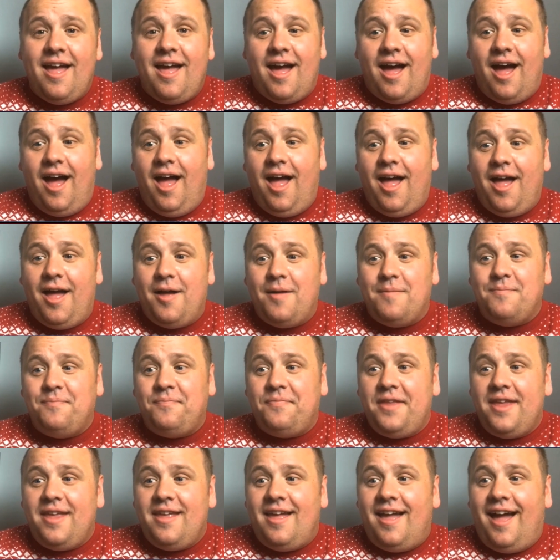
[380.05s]
And
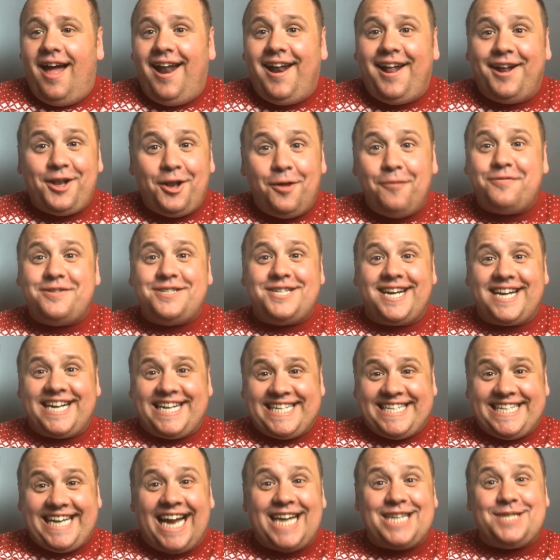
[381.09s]
I'd love to
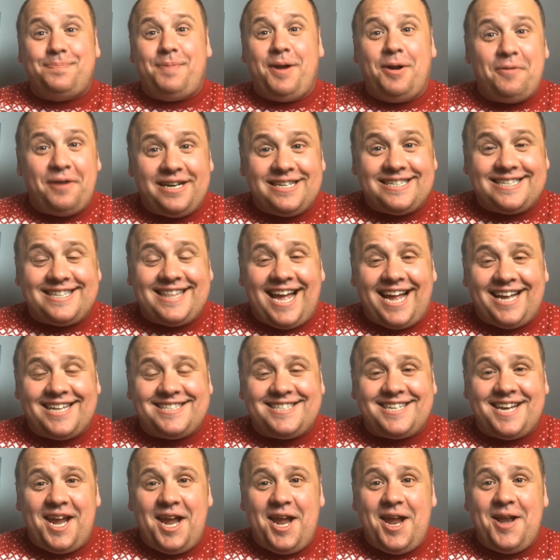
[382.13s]
experience that
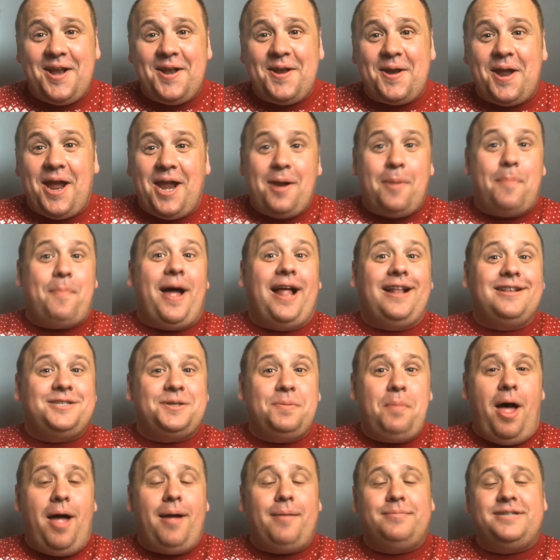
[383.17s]
in a
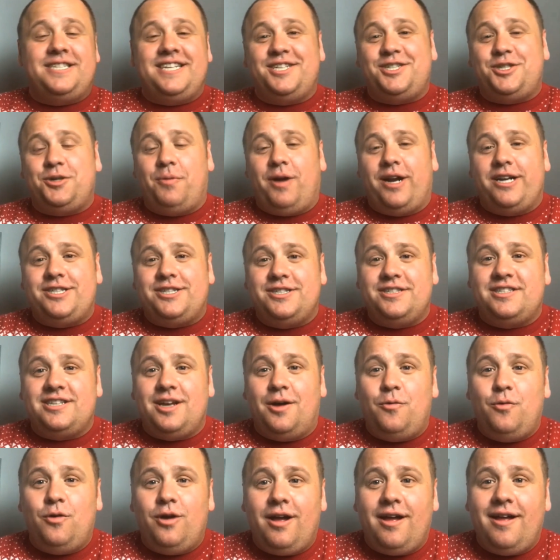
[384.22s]
pantomime situation.
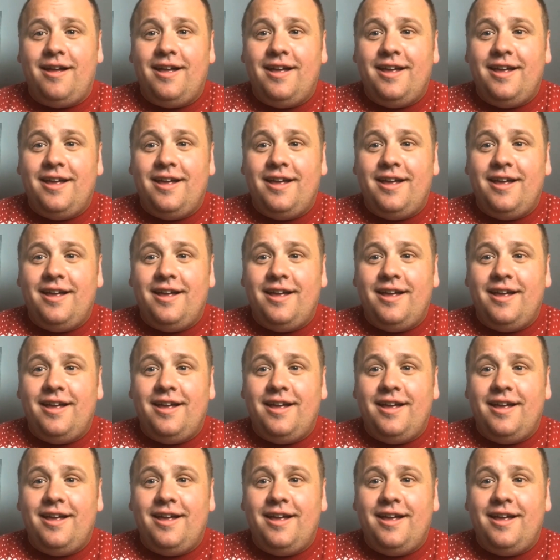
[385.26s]
So